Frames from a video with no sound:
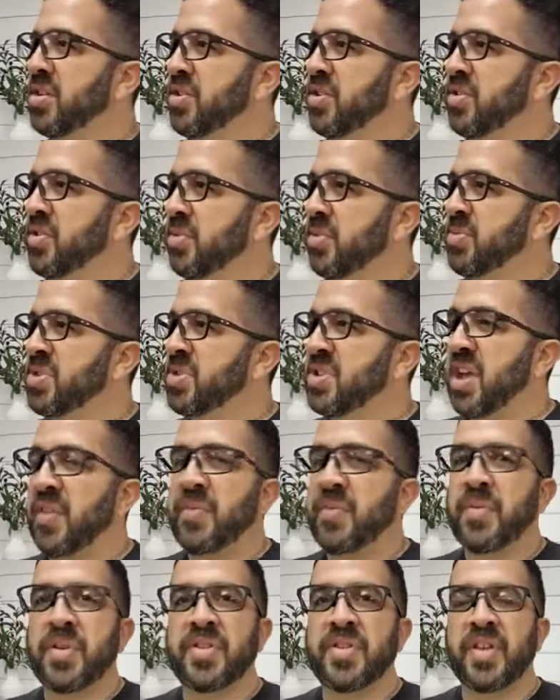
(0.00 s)
some
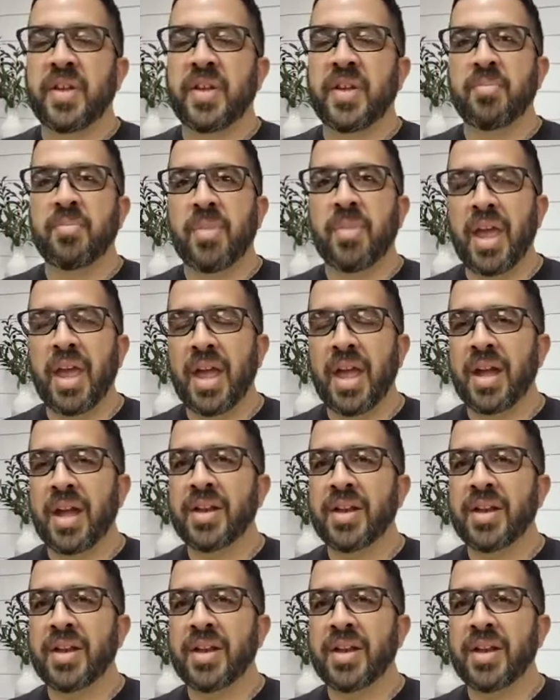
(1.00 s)
stuff that's like, man,